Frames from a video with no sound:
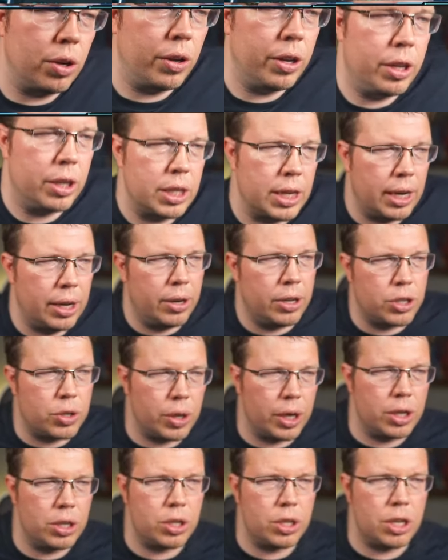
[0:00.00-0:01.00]
entire
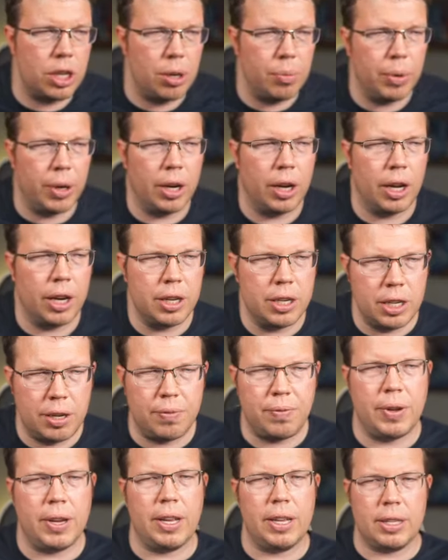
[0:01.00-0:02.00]
trench team on
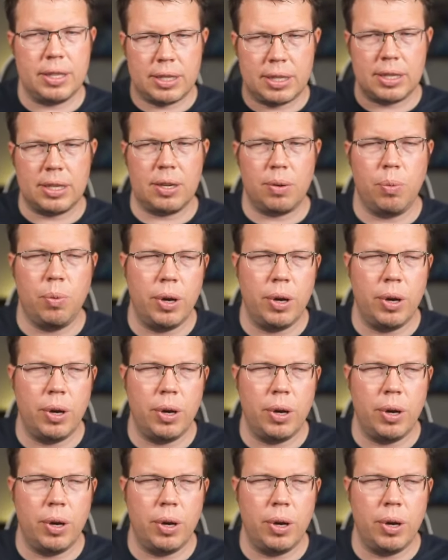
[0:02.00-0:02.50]
defense